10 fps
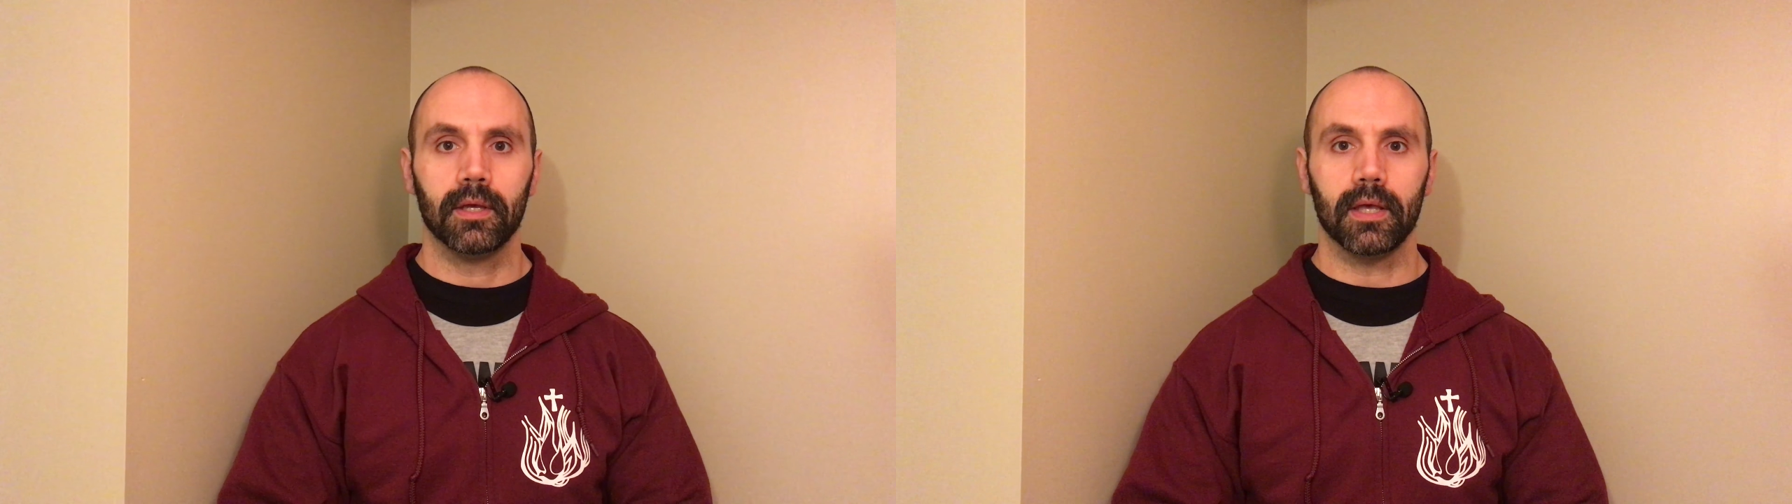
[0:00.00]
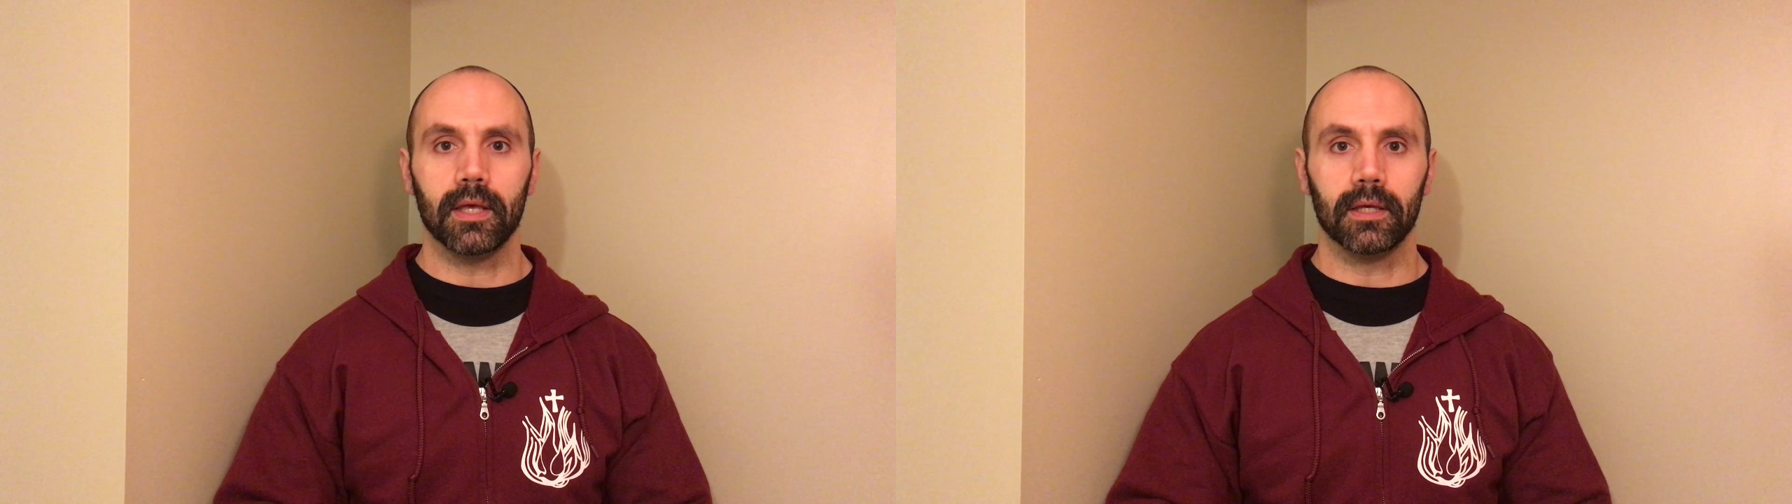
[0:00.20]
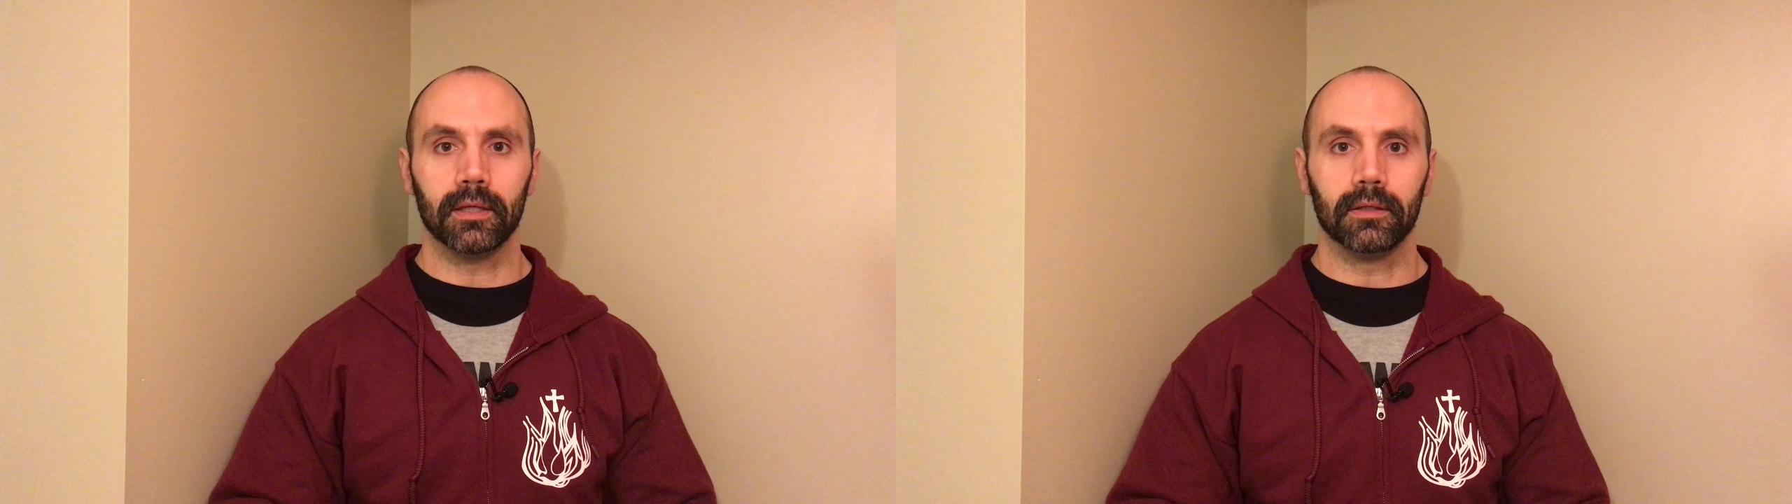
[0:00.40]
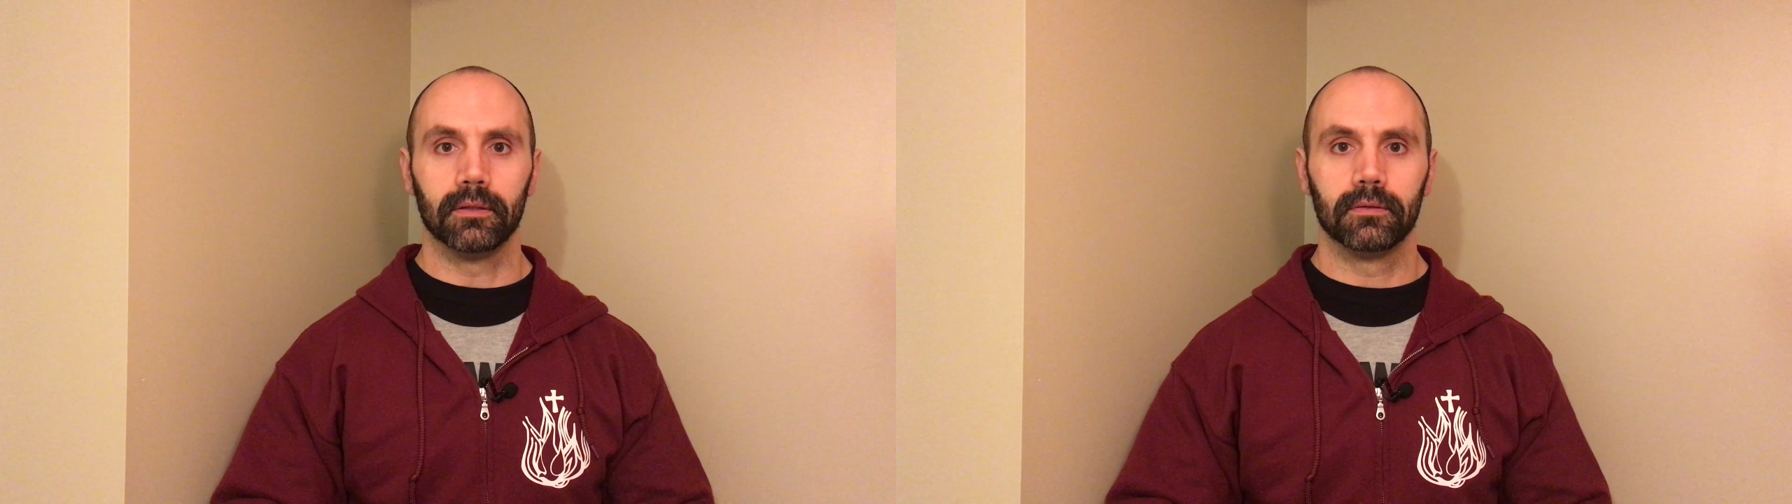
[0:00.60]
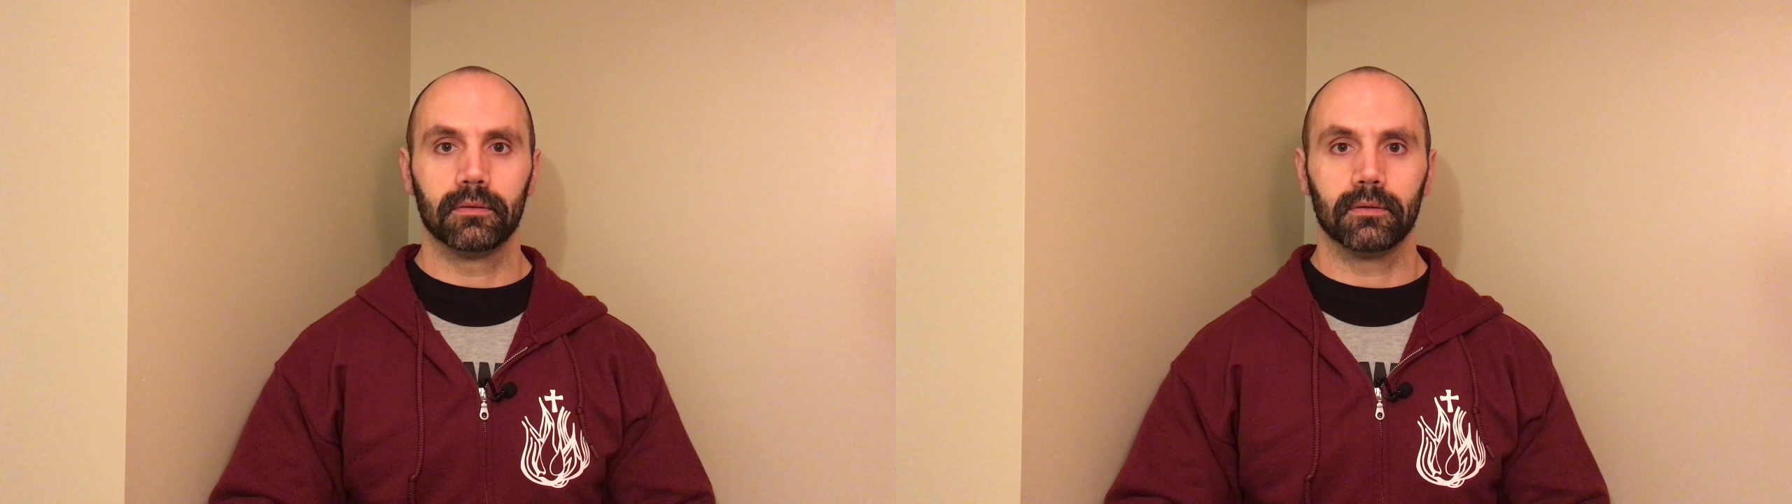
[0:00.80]
and
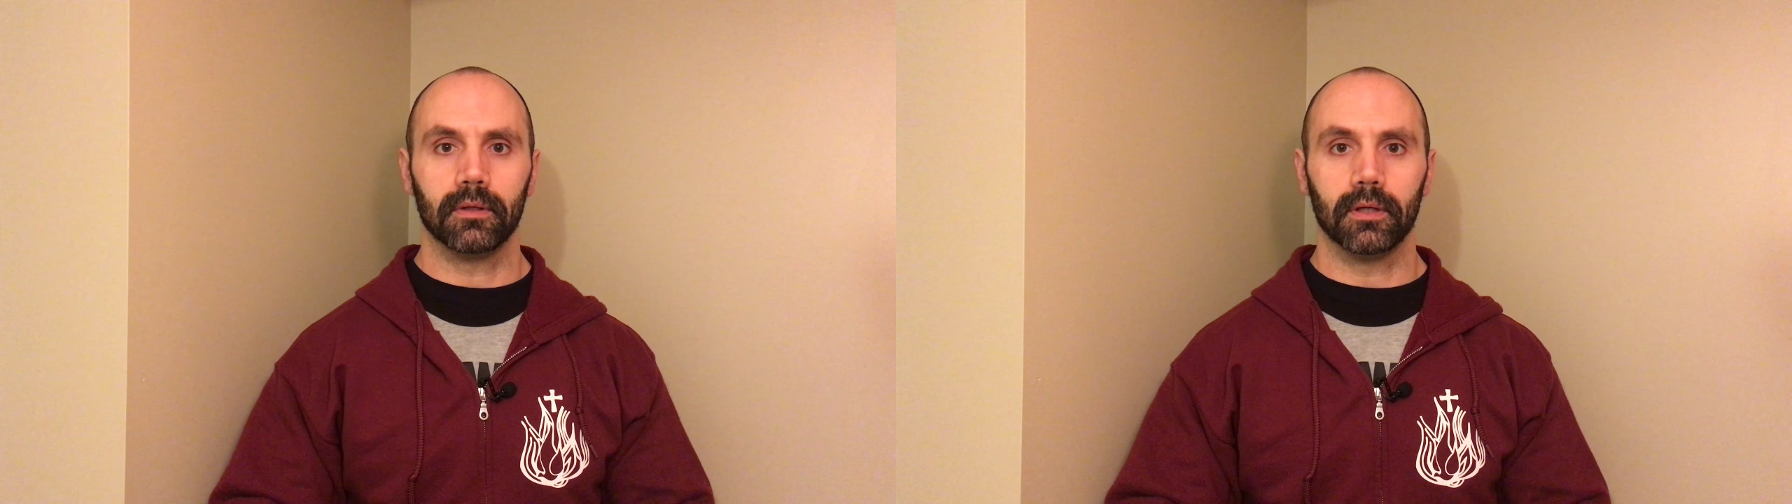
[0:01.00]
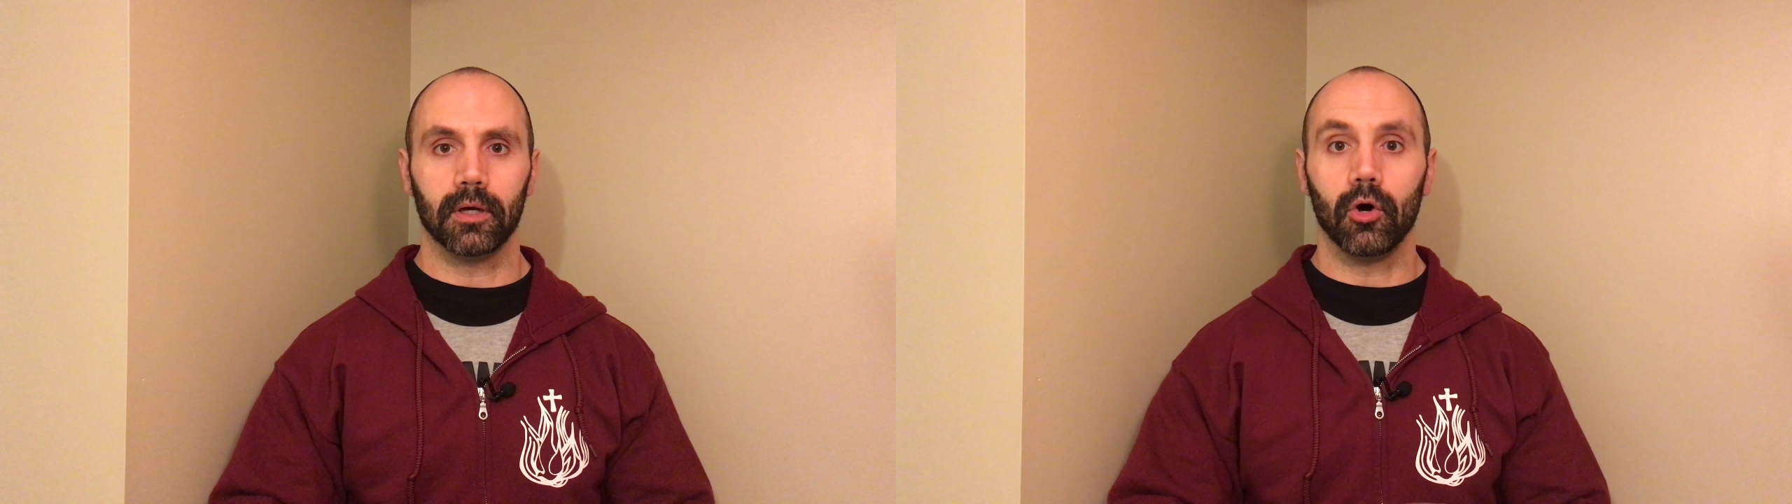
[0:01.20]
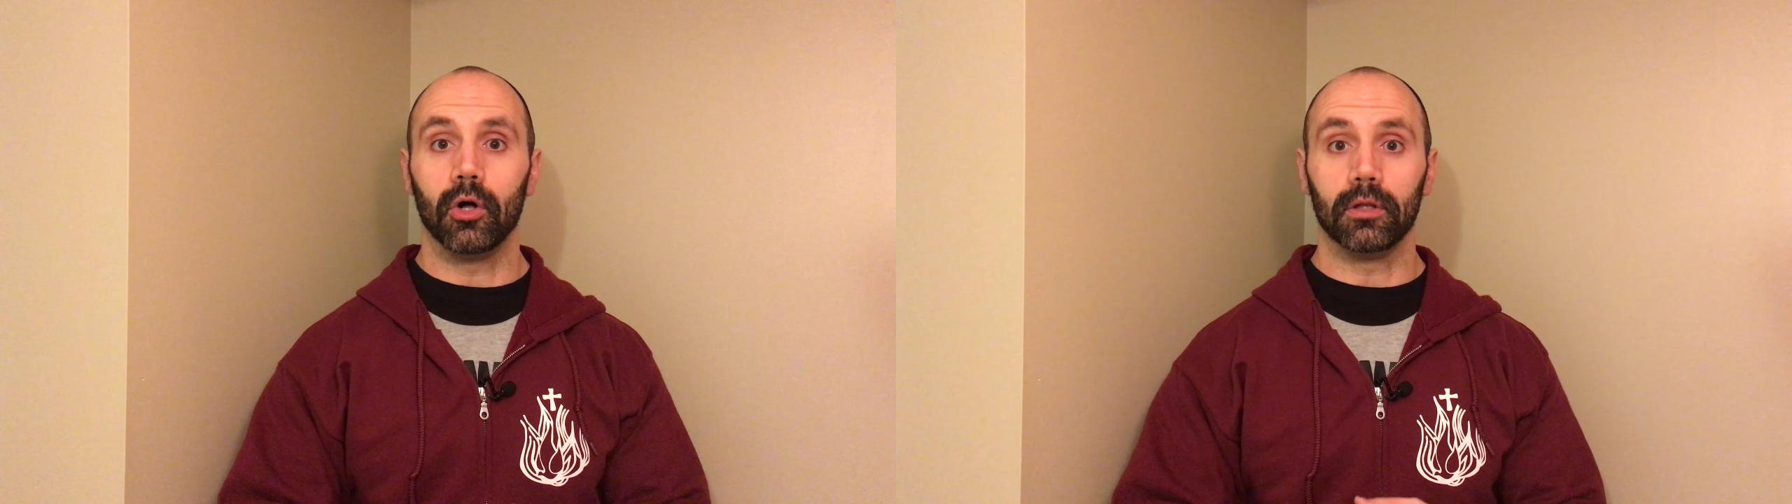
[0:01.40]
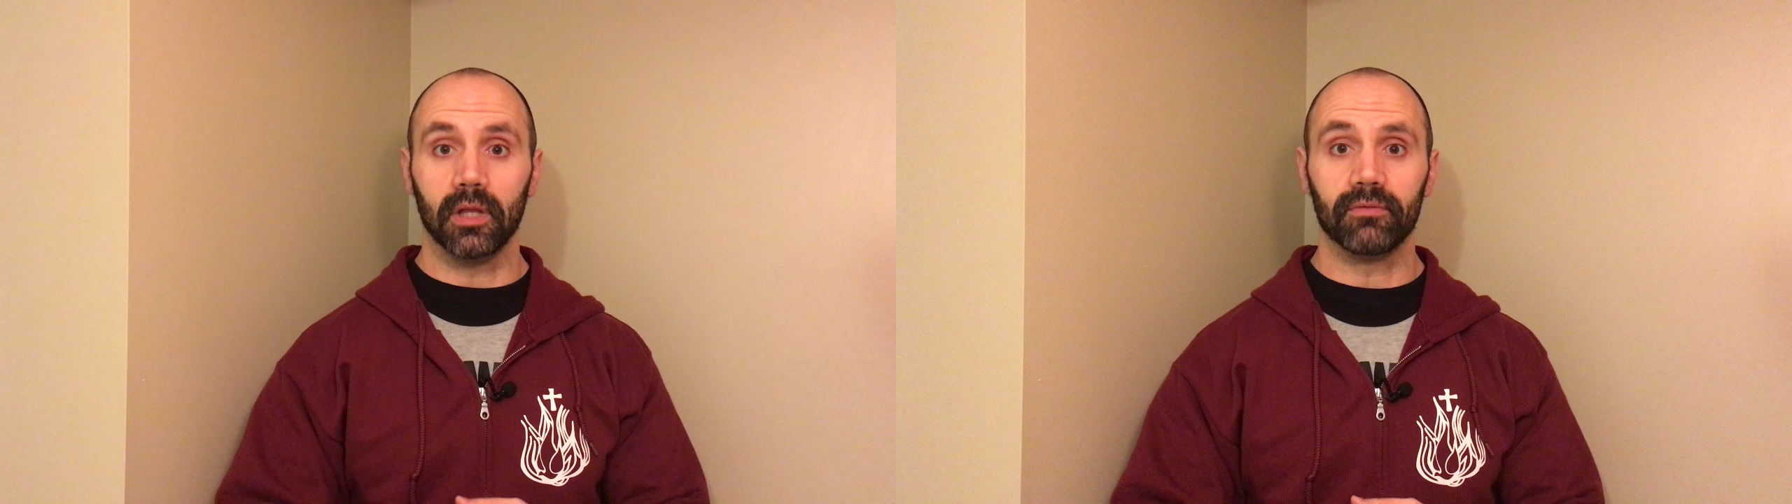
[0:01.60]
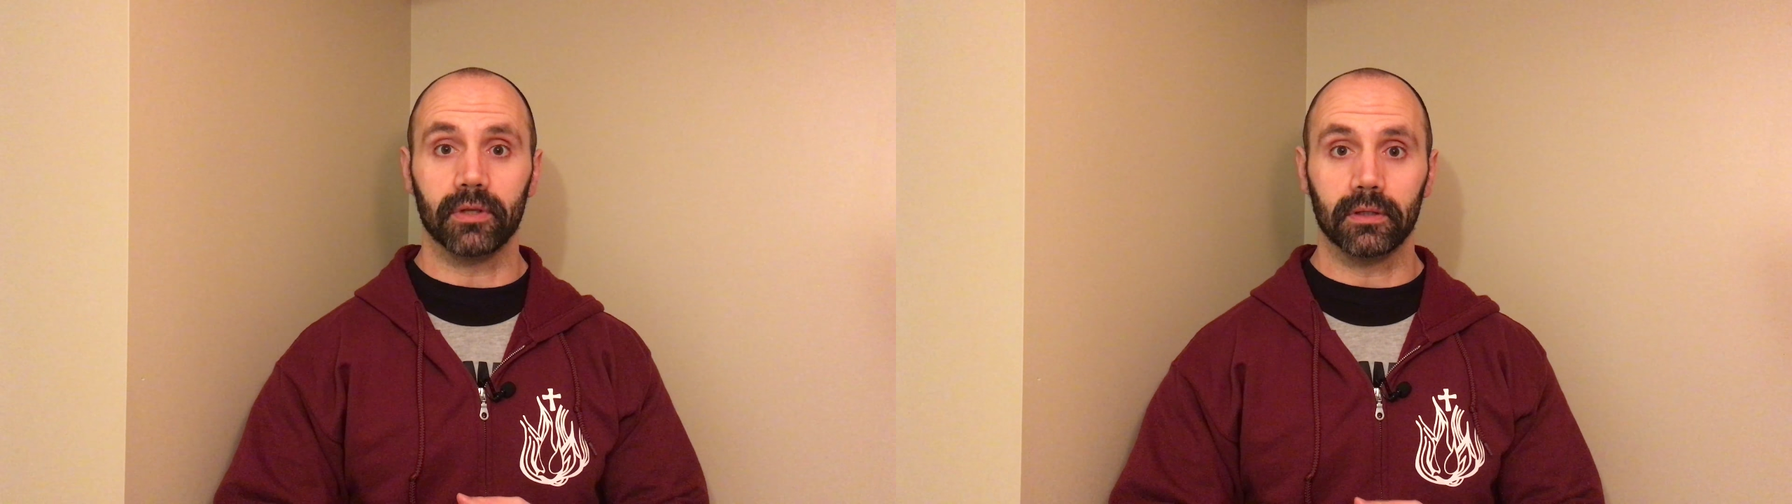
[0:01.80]

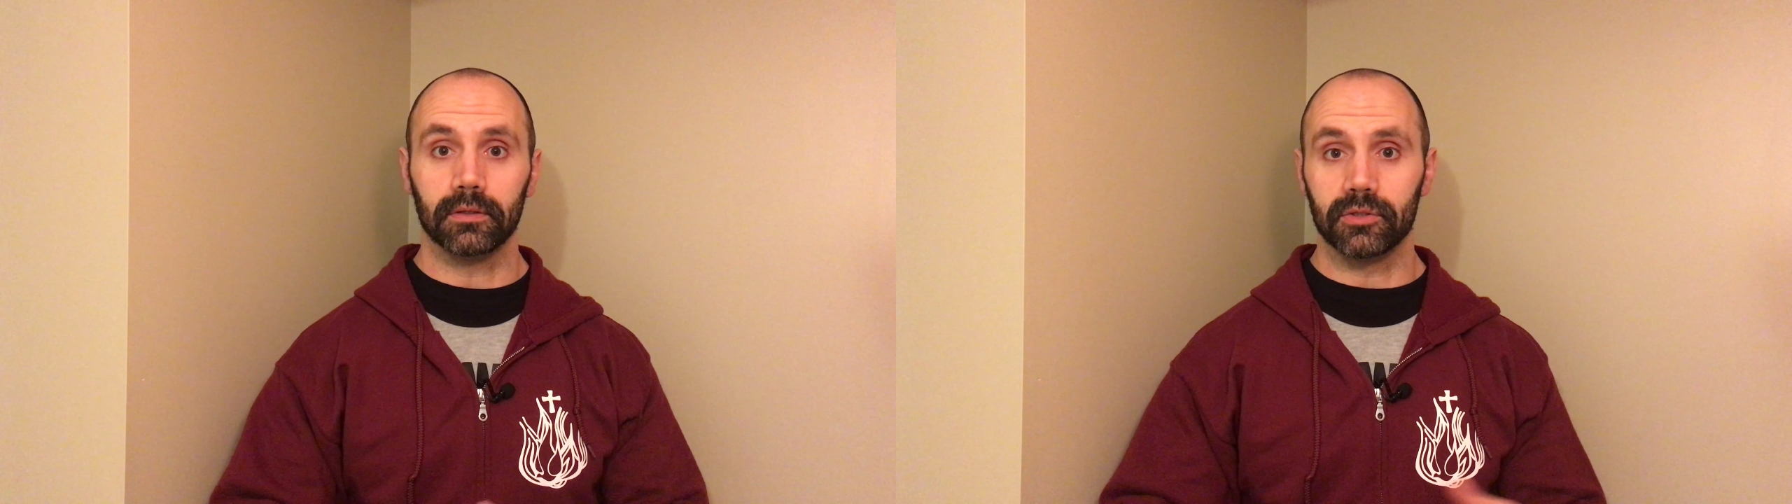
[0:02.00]
all-loving,